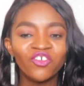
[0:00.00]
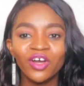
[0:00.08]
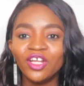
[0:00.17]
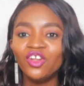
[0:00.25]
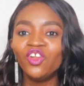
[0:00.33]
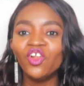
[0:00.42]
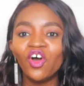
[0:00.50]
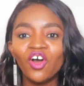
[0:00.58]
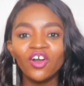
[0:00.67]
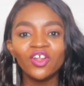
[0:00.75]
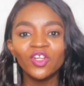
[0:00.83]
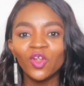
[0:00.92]
for a
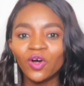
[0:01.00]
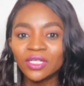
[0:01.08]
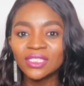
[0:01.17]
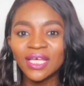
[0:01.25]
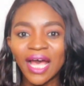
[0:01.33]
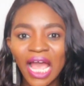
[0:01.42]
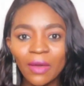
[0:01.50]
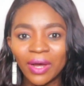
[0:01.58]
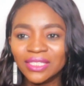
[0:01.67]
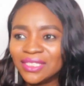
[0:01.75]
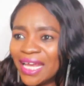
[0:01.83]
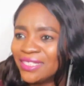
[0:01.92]
long, long time.
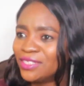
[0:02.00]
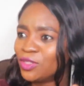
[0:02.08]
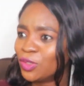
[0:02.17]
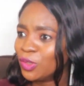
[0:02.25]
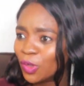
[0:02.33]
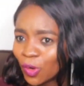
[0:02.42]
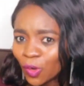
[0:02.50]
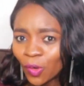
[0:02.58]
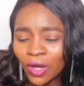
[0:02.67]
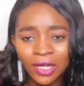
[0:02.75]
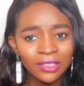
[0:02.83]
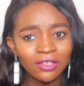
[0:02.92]
And the next thing you
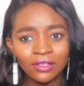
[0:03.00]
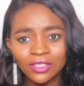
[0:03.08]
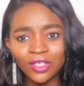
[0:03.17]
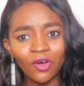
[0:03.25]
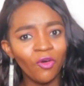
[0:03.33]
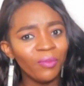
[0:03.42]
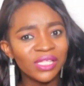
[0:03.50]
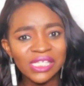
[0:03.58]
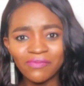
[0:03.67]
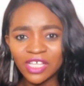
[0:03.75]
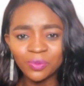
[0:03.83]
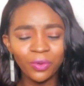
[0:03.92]
know, Talk to Your Homie
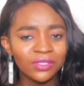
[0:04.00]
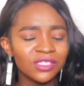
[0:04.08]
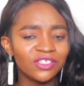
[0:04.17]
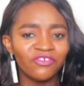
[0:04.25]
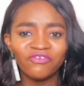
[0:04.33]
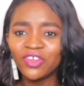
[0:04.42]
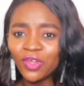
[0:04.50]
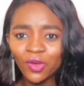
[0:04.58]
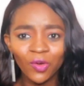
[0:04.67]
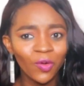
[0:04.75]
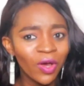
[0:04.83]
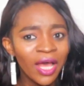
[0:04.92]
TV is posting a
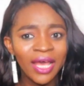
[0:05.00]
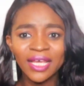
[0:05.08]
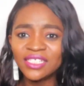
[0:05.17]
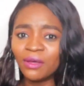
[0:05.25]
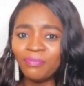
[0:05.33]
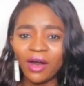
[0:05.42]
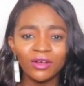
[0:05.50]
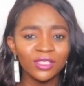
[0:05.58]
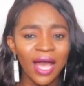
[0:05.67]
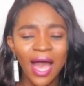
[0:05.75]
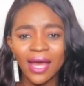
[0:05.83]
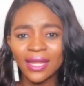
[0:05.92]
video. It's
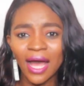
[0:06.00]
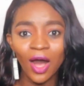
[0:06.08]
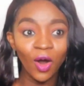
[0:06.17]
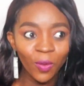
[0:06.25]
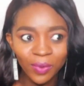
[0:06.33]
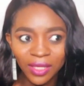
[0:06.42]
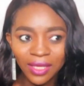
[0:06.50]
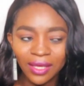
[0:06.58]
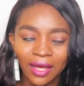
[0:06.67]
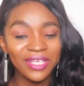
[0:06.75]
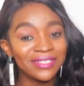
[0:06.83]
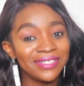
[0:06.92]
about her and her
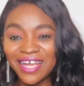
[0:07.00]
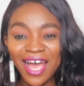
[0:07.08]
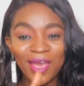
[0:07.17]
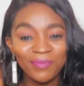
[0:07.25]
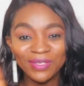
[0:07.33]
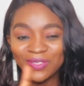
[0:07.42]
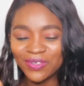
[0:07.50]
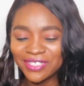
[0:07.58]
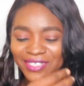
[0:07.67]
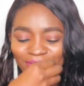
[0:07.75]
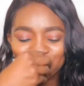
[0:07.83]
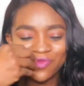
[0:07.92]
hubby, which that
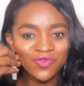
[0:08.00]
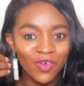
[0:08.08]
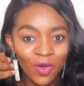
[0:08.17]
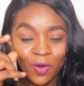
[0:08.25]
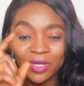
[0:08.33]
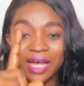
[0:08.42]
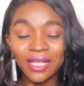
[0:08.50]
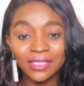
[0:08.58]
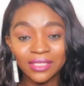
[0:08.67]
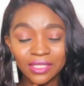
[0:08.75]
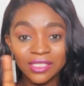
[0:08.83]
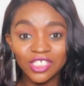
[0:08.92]
episode is, or
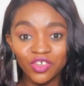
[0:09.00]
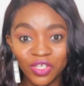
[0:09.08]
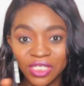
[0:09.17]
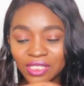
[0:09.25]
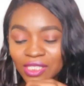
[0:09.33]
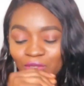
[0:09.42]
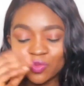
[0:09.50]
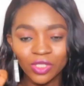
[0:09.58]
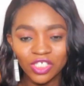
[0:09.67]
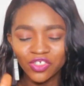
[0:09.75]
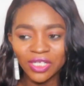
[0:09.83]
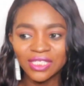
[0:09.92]
that series is
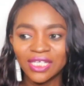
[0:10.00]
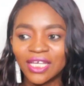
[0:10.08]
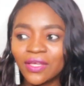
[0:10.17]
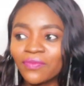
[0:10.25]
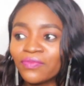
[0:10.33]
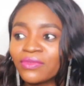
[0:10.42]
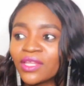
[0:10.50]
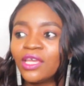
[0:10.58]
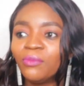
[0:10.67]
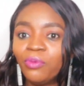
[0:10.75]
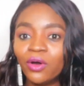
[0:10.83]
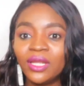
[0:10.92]
interesting.
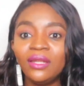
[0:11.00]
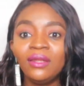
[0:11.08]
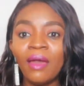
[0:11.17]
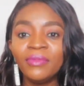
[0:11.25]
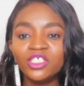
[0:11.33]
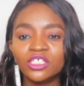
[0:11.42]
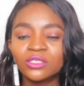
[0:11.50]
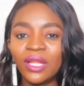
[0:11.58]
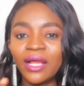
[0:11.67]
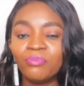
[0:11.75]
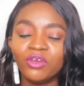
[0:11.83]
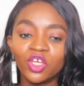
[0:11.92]
But let me just
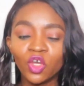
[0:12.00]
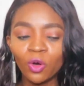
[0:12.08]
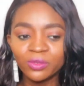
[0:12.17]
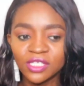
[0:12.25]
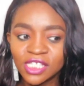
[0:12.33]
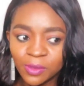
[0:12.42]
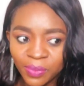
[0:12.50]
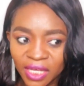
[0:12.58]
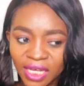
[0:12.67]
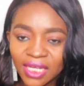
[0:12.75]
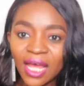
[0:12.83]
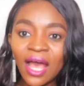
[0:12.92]
like bring you up to
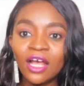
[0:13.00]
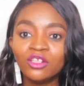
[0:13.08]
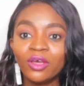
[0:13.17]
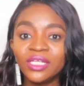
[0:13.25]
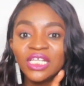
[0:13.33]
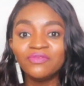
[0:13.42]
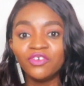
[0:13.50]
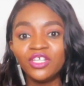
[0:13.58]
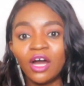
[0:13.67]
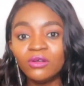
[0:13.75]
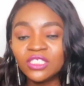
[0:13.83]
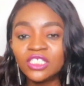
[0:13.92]
speed. So in this
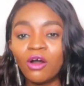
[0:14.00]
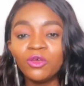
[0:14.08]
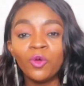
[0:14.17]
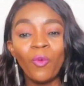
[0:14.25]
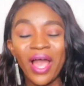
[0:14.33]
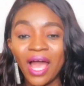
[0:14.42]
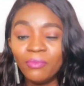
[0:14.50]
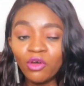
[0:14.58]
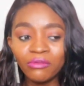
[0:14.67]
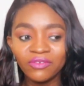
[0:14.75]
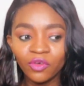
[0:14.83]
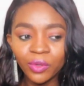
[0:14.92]
video, I want to tell you why I'm
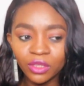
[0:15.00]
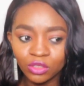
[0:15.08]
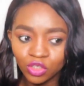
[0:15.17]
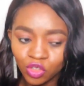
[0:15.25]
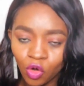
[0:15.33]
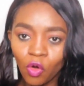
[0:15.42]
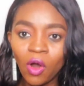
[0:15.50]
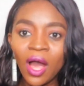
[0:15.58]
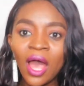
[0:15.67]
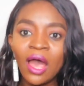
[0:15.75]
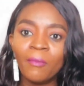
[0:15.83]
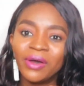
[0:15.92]
not reviewing the show,
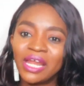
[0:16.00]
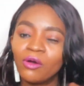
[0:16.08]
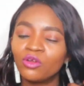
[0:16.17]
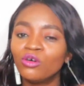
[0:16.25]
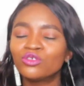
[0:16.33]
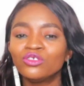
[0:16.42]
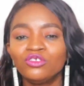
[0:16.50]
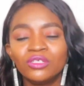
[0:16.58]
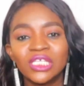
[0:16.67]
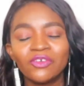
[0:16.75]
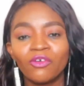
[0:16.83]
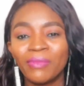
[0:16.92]
but I would also
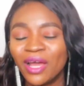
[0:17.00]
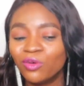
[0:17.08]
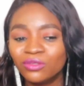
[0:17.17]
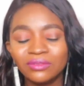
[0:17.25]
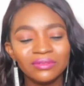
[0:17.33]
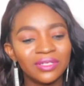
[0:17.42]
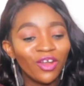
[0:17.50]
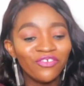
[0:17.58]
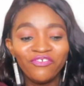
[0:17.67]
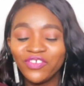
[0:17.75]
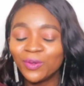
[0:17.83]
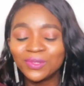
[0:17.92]
just give you my own
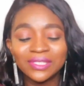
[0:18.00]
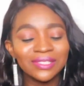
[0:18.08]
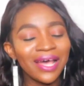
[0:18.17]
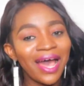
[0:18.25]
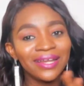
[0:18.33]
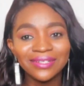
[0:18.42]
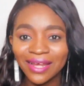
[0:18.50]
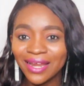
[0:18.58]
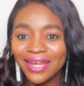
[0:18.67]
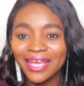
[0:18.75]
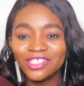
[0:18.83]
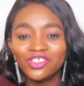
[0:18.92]
unfiltered,
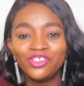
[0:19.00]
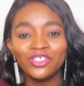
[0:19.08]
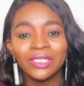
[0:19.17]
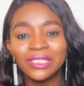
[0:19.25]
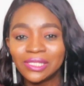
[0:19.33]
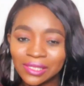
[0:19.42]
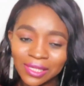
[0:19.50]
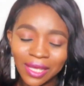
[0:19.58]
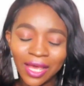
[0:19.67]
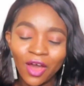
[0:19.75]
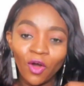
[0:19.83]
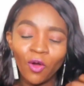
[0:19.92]
legit
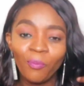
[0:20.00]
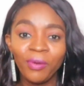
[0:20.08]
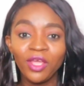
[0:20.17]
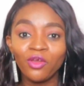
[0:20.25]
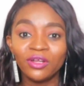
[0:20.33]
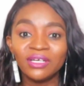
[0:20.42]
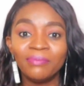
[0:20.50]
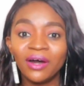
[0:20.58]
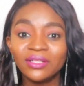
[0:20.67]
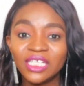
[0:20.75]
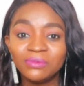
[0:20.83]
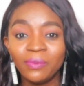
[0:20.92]
opinion
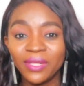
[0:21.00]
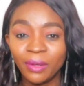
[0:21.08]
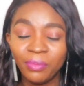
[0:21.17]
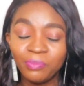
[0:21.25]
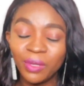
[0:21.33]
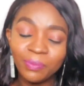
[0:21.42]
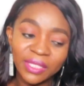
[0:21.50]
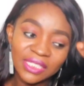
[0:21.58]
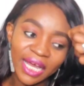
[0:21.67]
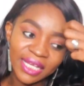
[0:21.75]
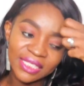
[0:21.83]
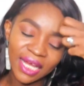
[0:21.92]
about this BB
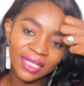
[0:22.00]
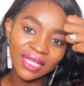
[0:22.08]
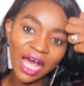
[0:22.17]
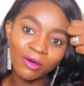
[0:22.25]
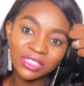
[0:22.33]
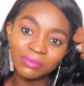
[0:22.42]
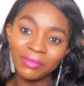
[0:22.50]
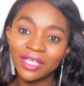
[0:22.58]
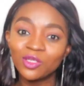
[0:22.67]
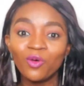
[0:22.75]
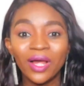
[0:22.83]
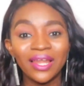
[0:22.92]
Titan
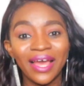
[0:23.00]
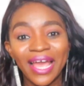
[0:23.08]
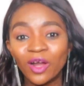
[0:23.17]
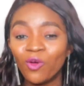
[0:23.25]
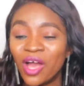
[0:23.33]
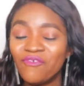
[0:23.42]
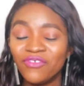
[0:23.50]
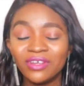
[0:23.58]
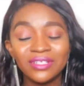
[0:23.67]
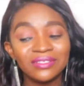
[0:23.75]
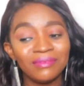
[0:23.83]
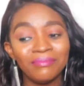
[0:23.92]
housemates, who I like, who I
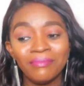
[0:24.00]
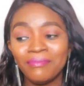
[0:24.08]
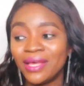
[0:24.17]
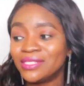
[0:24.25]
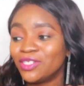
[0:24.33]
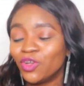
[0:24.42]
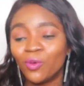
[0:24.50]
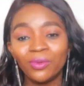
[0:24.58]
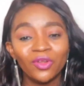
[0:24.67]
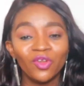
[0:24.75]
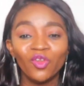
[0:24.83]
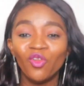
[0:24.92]
feel is messing
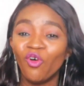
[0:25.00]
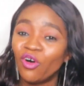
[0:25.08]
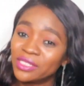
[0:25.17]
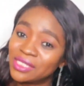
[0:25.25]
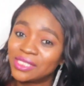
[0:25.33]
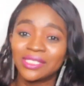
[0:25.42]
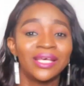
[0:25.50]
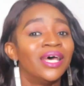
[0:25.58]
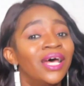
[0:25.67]
up a lot.